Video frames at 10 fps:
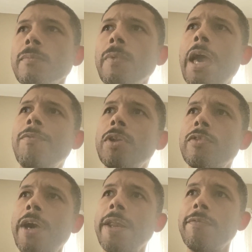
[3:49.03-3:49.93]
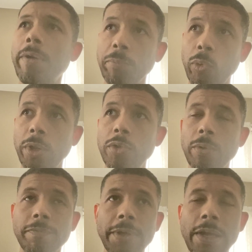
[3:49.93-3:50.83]
haven't decided if I'm going to do a
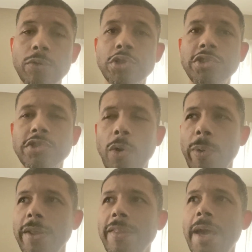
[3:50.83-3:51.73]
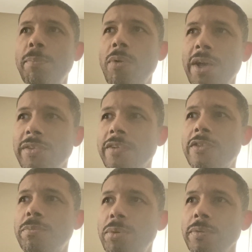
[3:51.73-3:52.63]
video showing that process
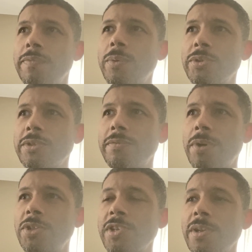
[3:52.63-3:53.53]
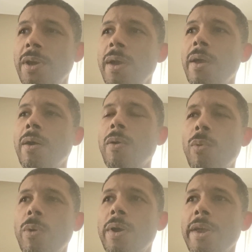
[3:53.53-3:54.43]
of brute force conversion
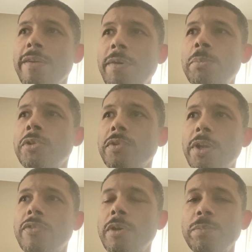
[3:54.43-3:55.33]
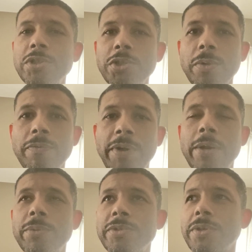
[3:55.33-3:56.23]
or if I'm just going to simply show the final
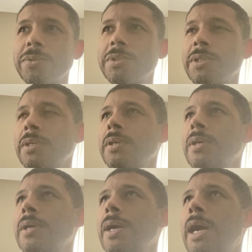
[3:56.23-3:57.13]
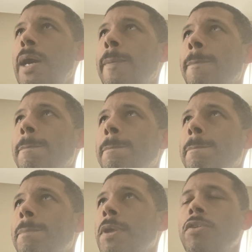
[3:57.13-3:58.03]
result.
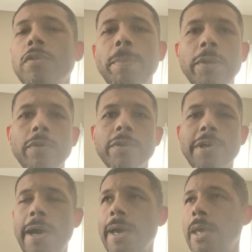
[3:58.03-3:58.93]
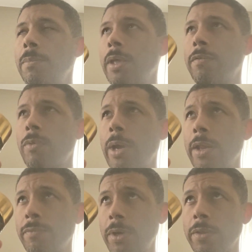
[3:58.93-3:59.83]
It just depends on time and a variety
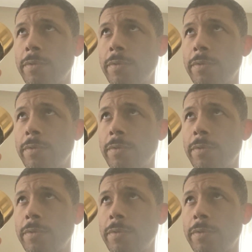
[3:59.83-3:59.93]
of other